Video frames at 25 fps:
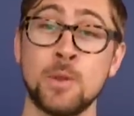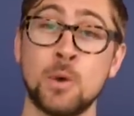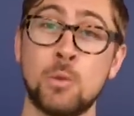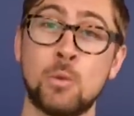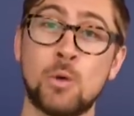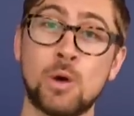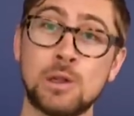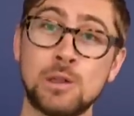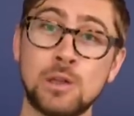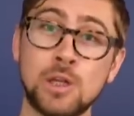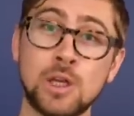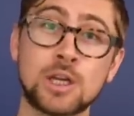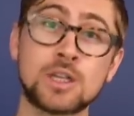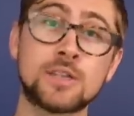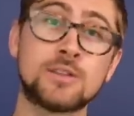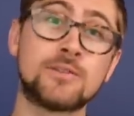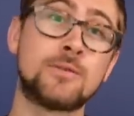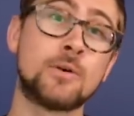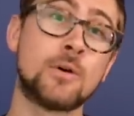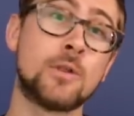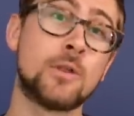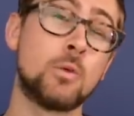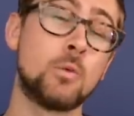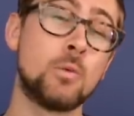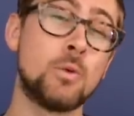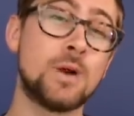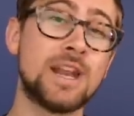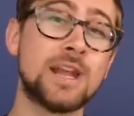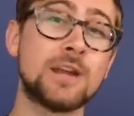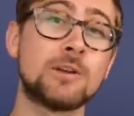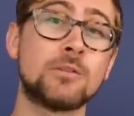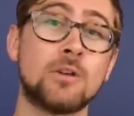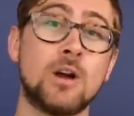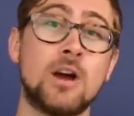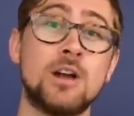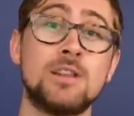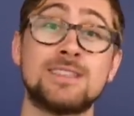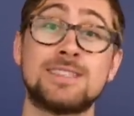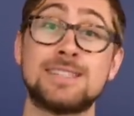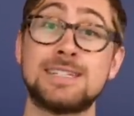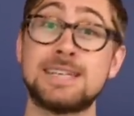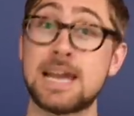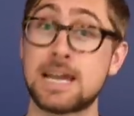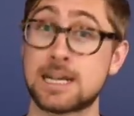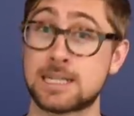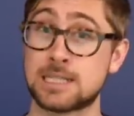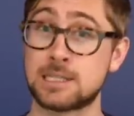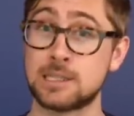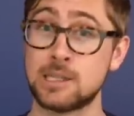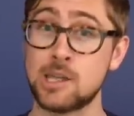where it looks for the winning run's
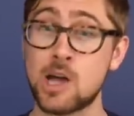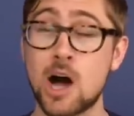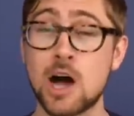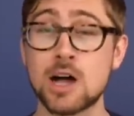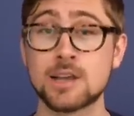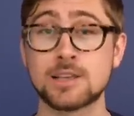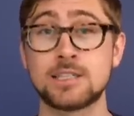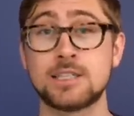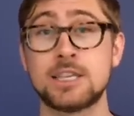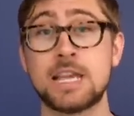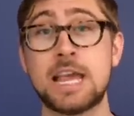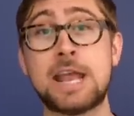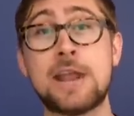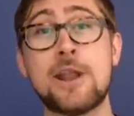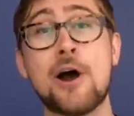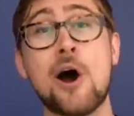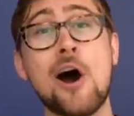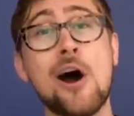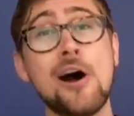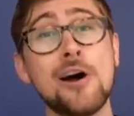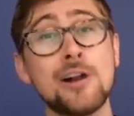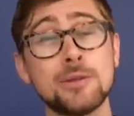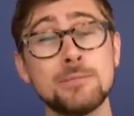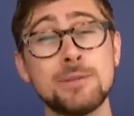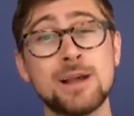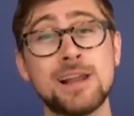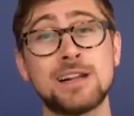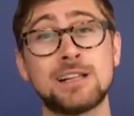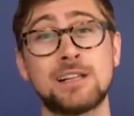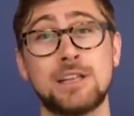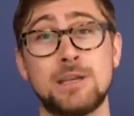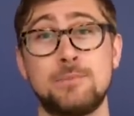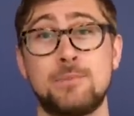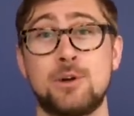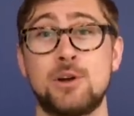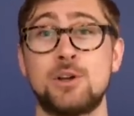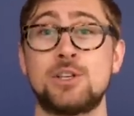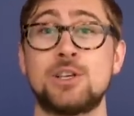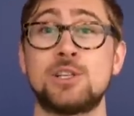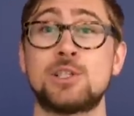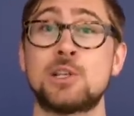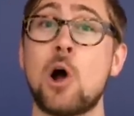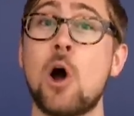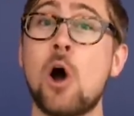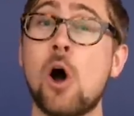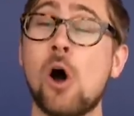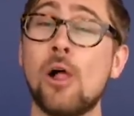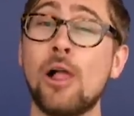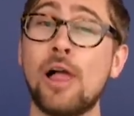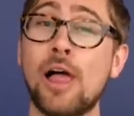next loss and automatically merges
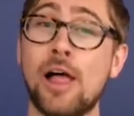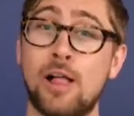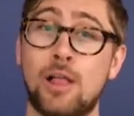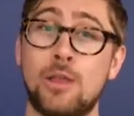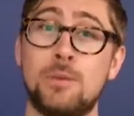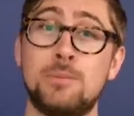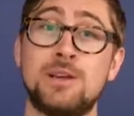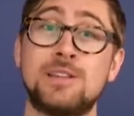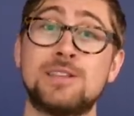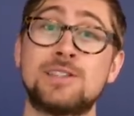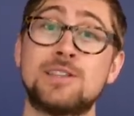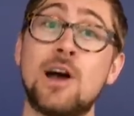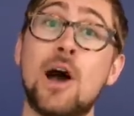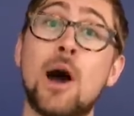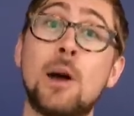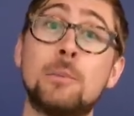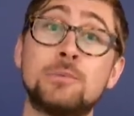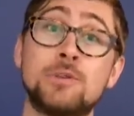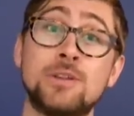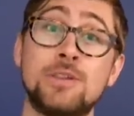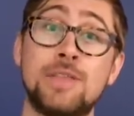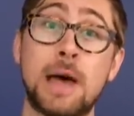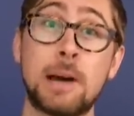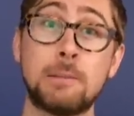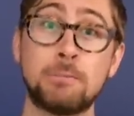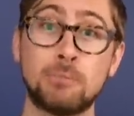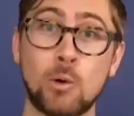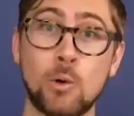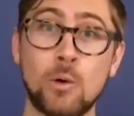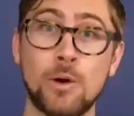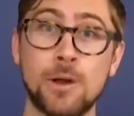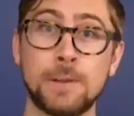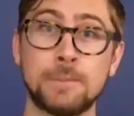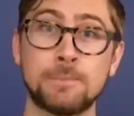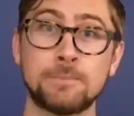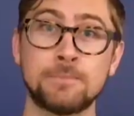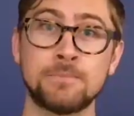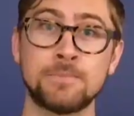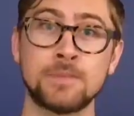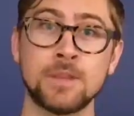all elements up to that point.